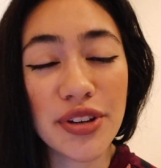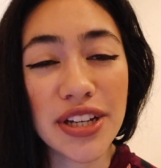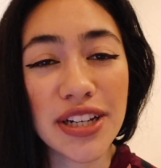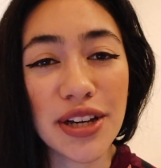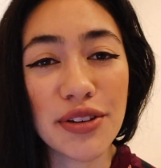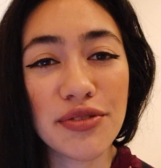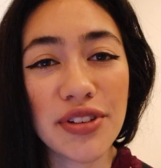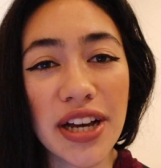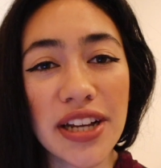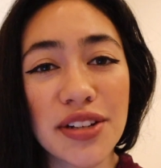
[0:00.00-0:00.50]
and
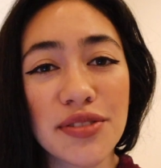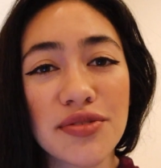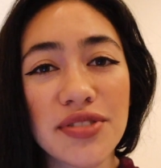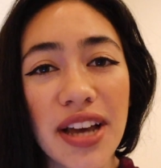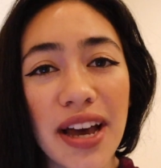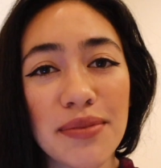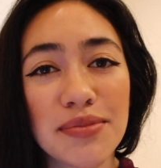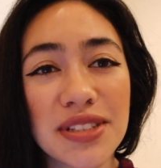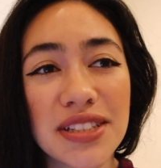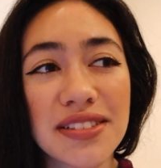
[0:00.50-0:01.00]
I've kind of
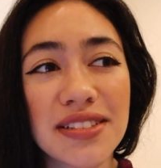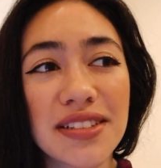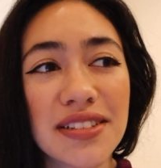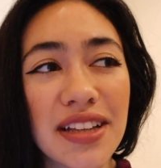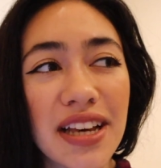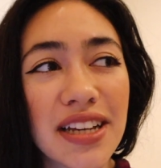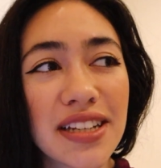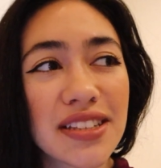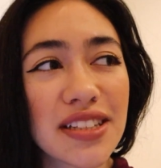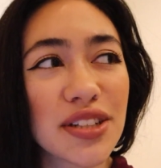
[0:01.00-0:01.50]
tapped into
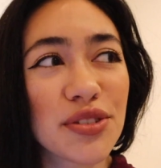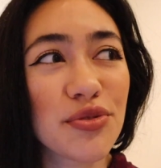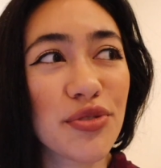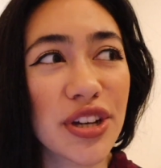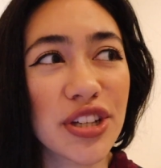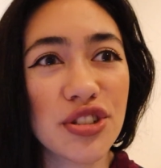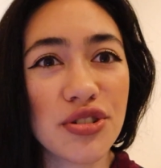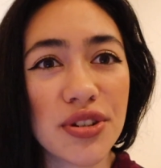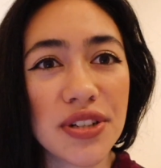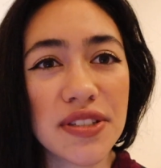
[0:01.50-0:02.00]
like the
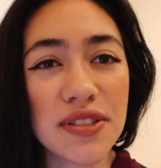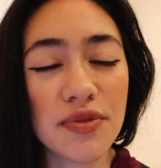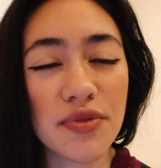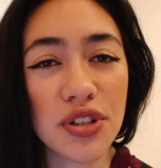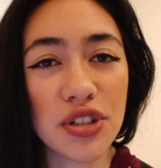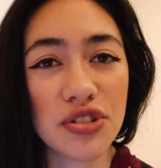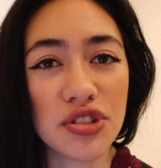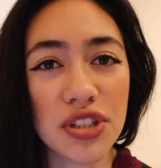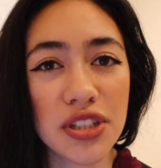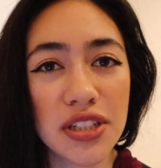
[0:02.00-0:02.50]
adventurous
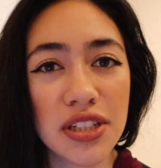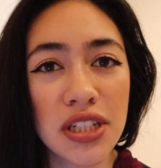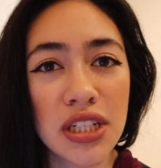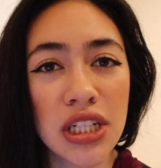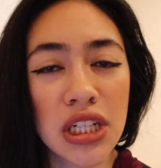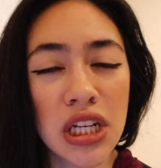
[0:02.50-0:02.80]
version